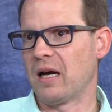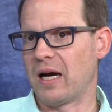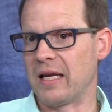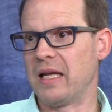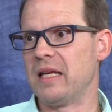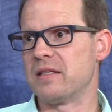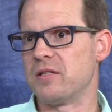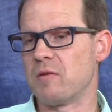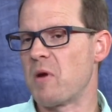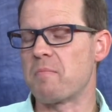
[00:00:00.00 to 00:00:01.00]
I needed
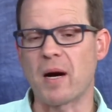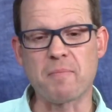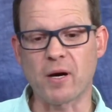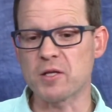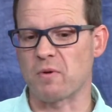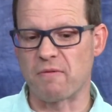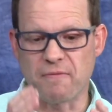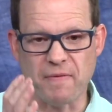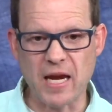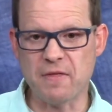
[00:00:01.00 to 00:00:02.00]
to. I mean, my parents were
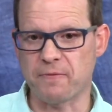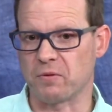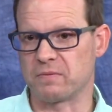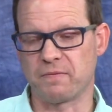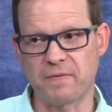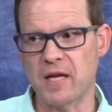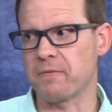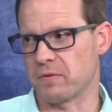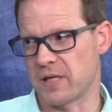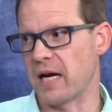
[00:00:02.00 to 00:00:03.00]
faithful,
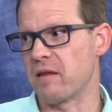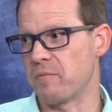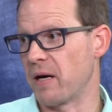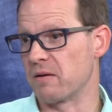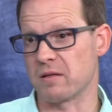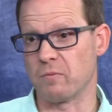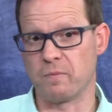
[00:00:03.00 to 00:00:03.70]
faithful tithing payers.